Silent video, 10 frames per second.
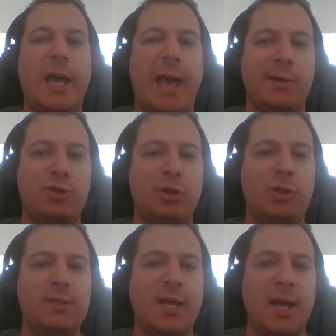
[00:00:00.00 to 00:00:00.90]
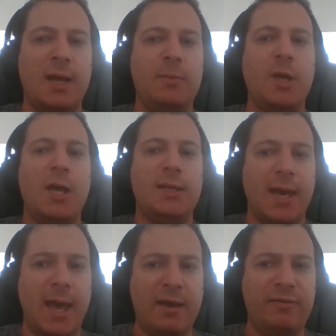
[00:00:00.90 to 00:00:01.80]
at a certain time,
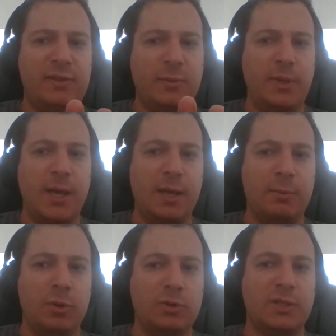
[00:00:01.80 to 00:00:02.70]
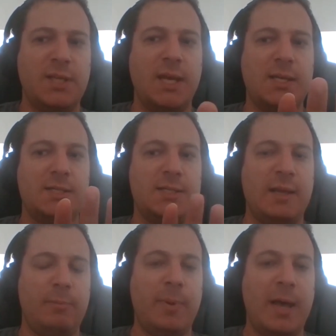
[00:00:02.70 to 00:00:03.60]
you have to be able to take a
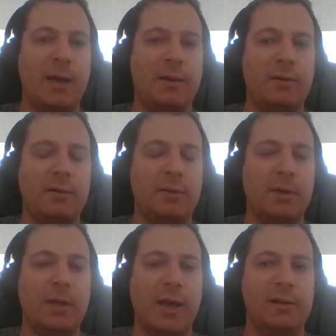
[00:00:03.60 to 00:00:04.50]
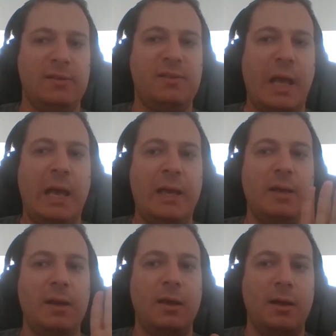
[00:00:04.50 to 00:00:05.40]
step back and say,